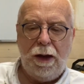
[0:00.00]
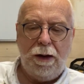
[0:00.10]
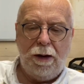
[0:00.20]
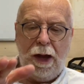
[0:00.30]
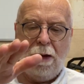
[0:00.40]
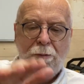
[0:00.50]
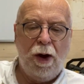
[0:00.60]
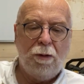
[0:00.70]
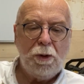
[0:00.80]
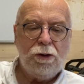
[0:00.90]

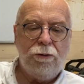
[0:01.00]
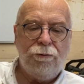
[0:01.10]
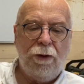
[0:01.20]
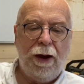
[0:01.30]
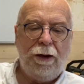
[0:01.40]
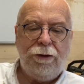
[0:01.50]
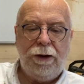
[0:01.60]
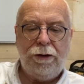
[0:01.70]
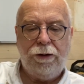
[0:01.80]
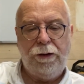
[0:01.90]
Mark
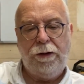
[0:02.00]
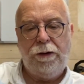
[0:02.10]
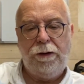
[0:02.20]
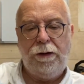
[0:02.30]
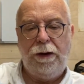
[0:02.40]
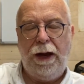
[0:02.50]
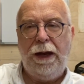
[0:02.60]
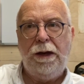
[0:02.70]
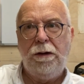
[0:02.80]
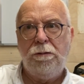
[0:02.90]
provided
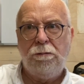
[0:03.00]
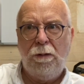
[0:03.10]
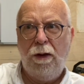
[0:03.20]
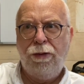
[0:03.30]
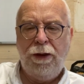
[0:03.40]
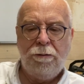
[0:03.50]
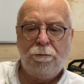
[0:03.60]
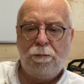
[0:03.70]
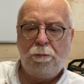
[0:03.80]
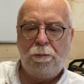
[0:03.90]
in a thin
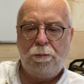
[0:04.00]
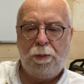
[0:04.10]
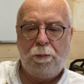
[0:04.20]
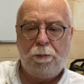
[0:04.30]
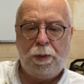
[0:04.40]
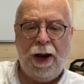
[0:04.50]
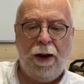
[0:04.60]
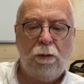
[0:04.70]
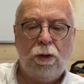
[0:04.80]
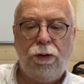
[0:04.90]

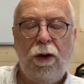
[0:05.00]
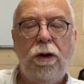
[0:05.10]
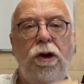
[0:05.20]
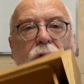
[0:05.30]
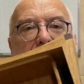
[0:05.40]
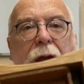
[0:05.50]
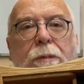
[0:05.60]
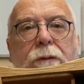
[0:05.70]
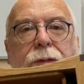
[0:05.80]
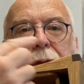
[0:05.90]
plywood the shape
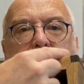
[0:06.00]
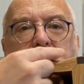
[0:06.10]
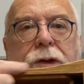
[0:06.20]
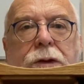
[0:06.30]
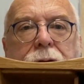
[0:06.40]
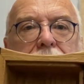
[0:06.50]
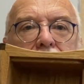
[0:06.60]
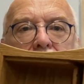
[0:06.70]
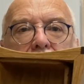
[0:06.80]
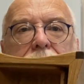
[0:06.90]
of this
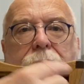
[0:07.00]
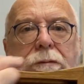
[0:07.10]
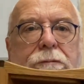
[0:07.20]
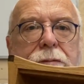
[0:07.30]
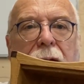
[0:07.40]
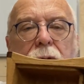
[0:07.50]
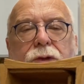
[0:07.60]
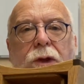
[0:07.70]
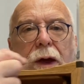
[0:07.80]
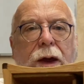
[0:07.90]

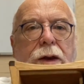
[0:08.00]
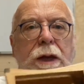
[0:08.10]
outside,